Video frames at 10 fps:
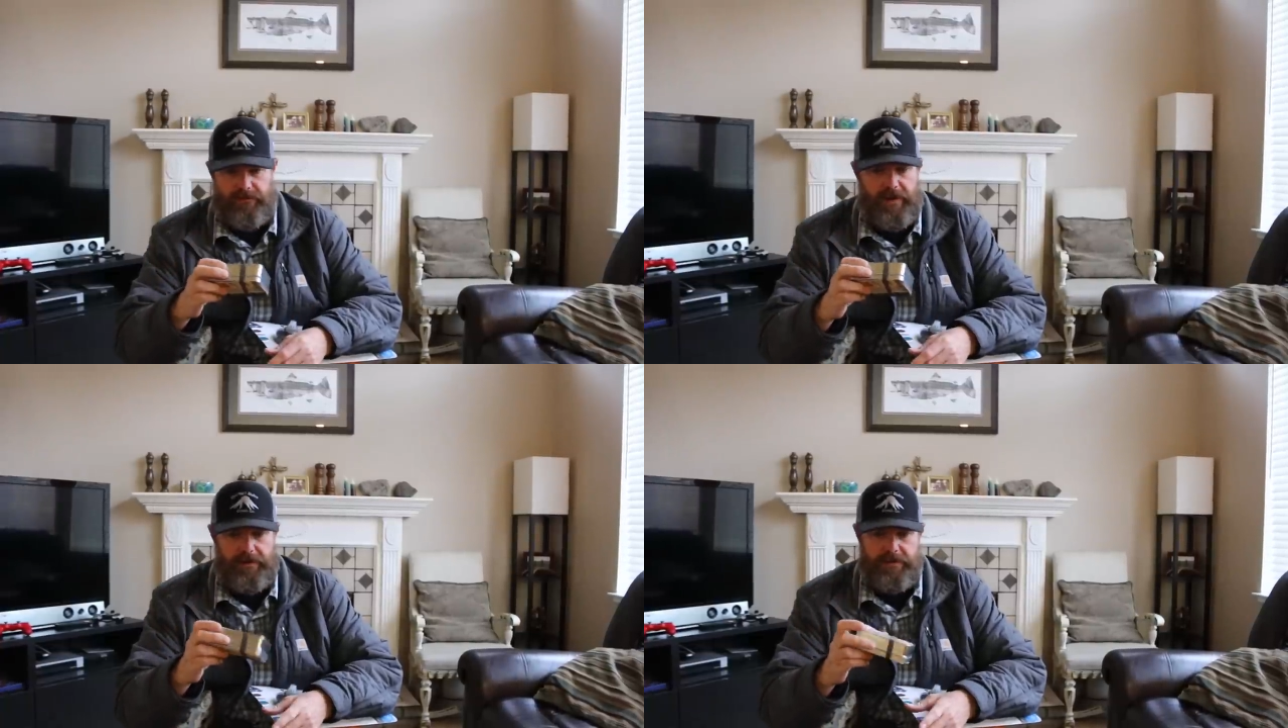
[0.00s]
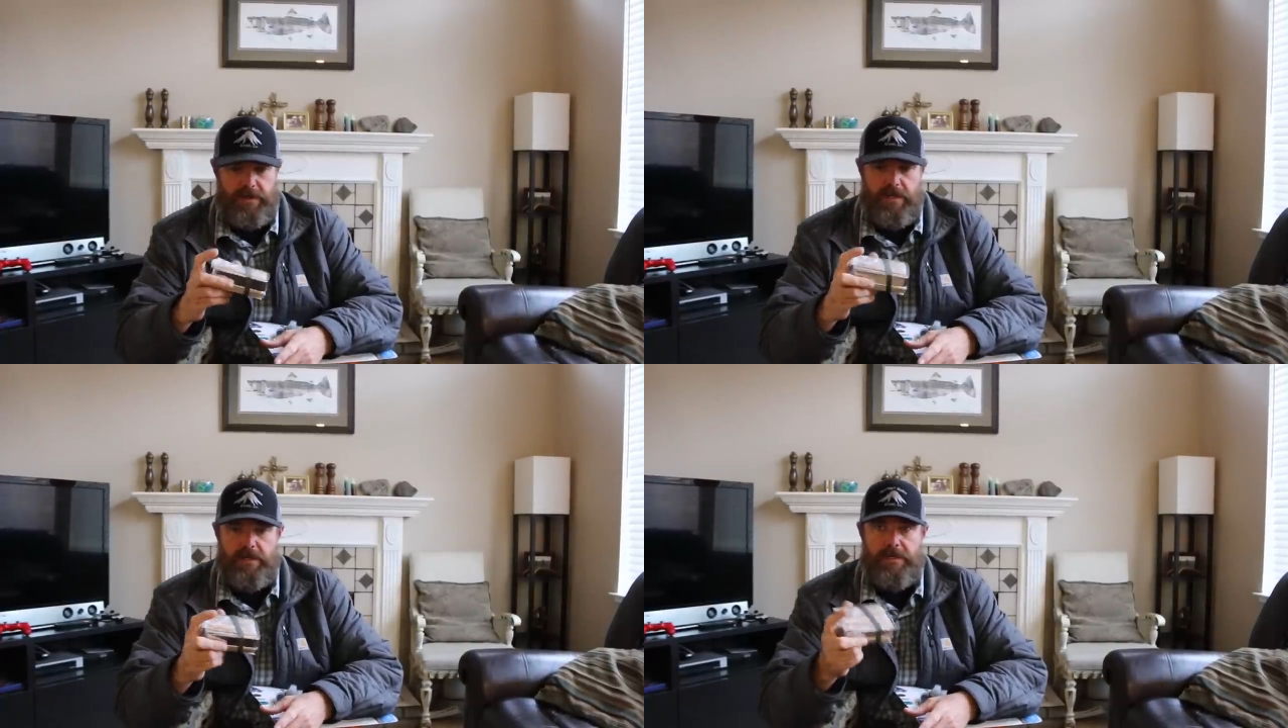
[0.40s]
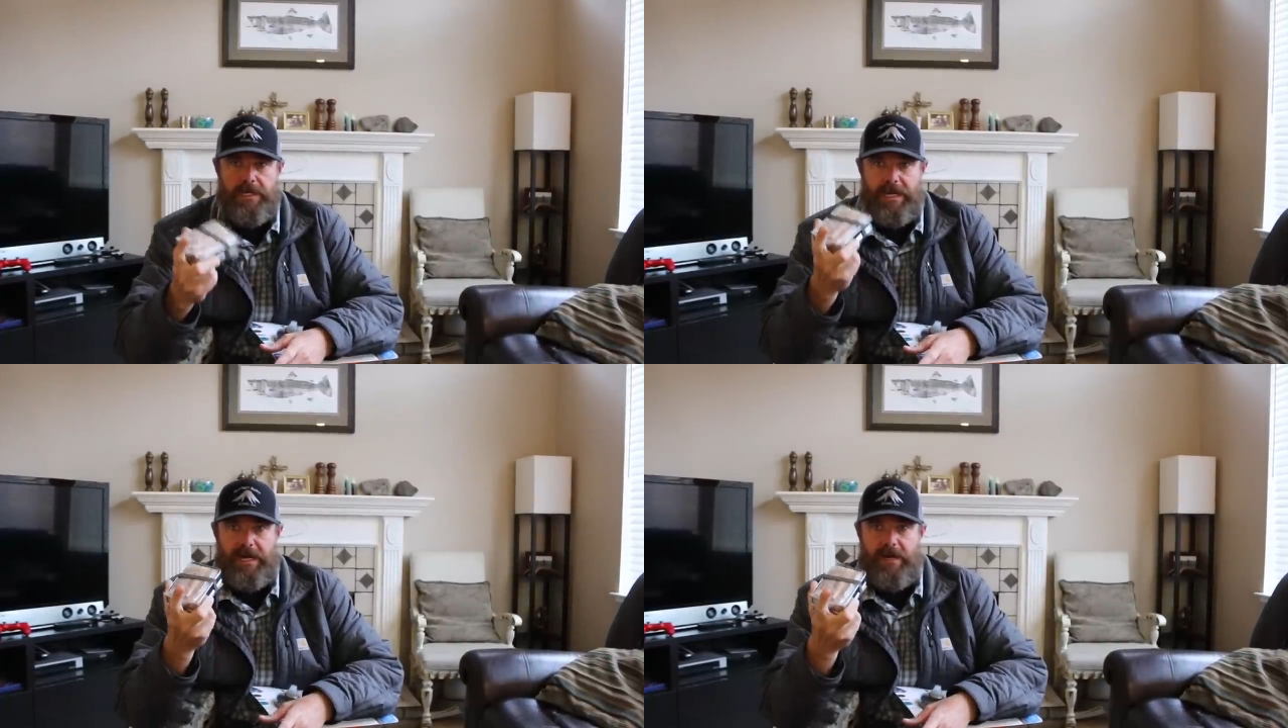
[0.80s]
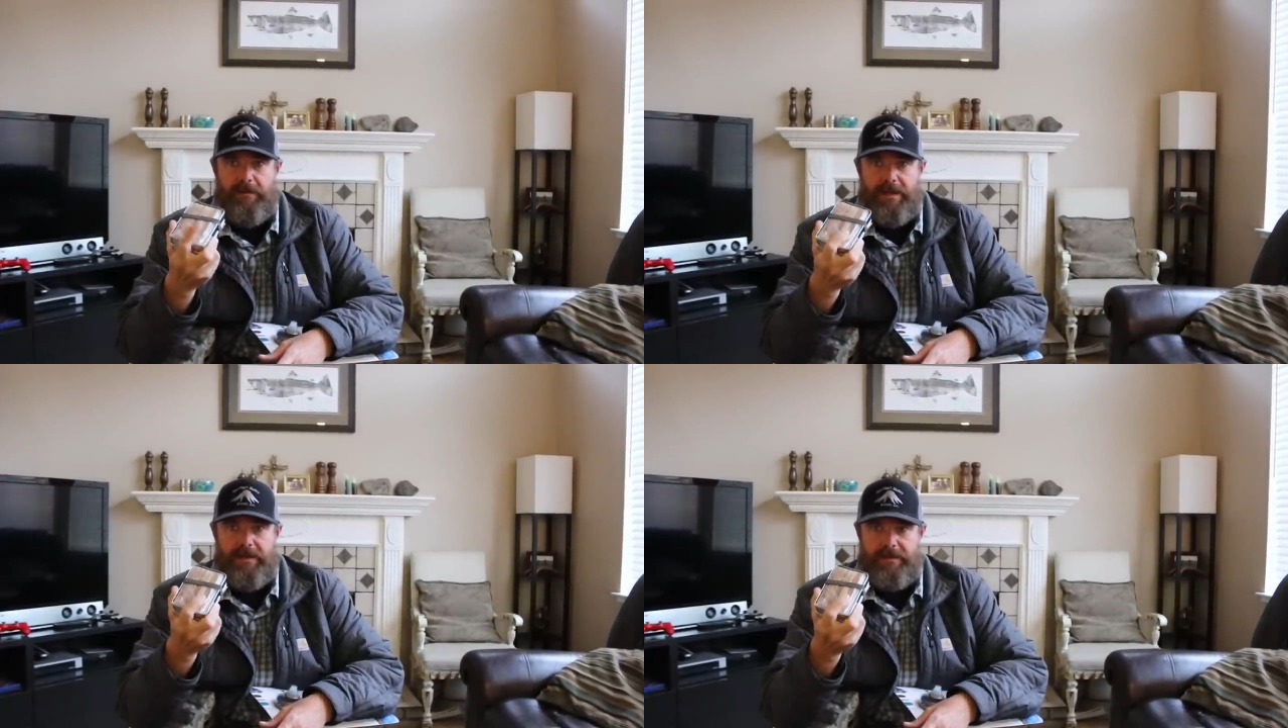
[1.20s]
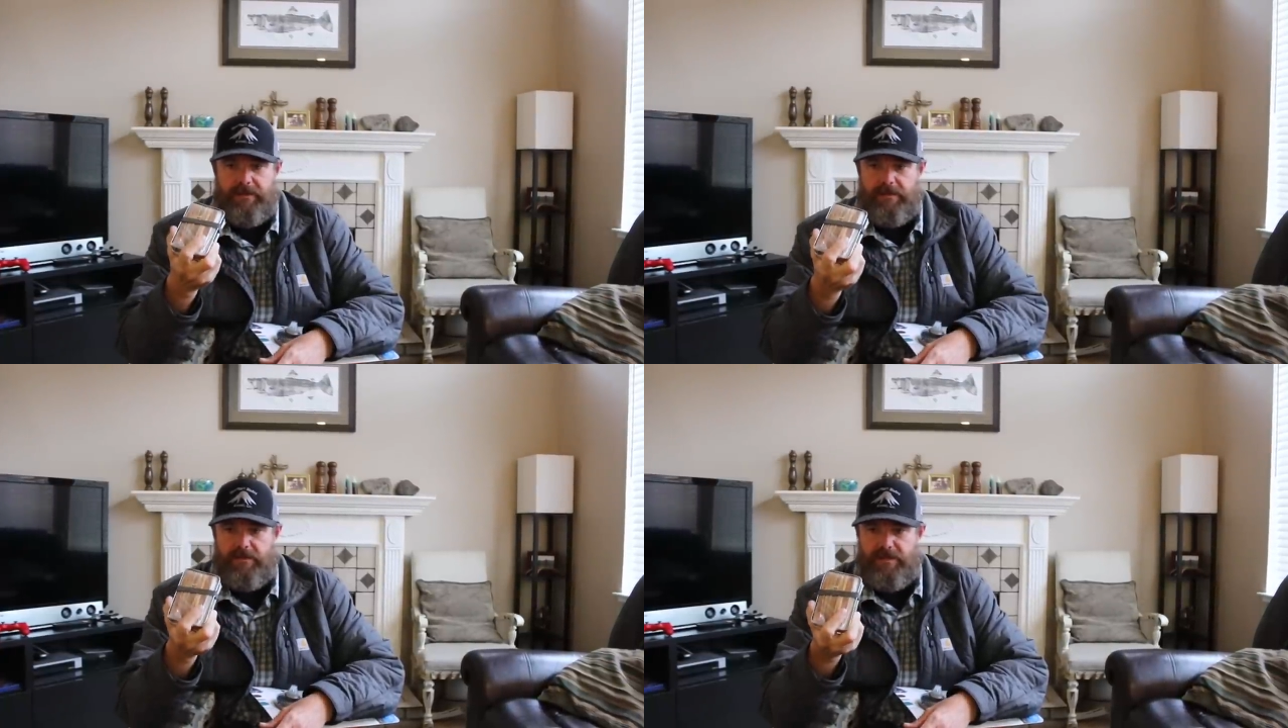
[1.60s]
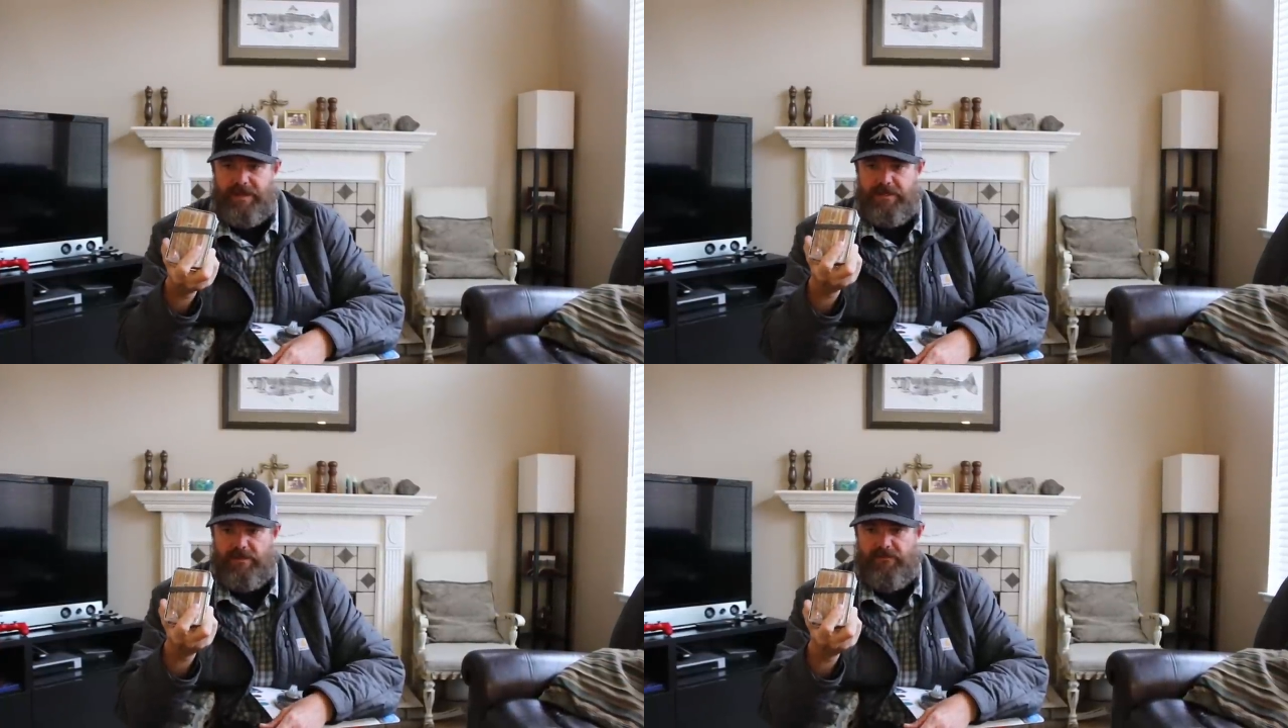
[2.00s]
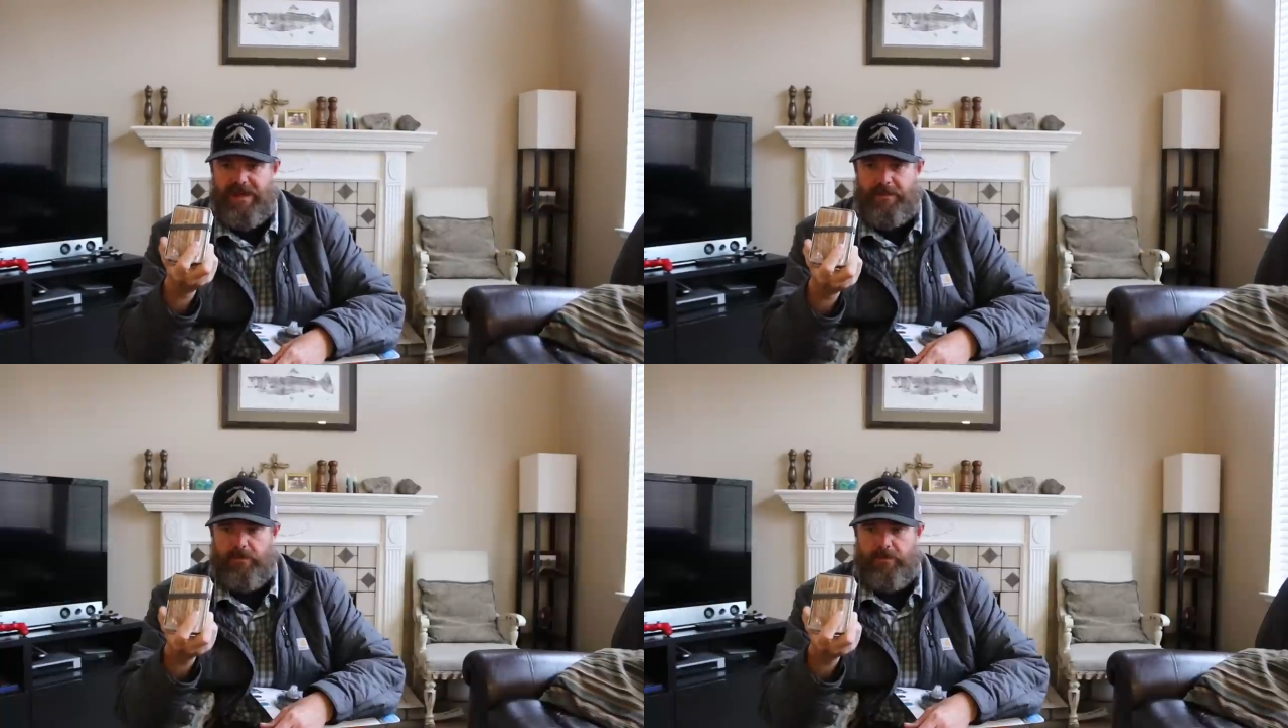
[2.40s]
fires. I like that there's some extra fat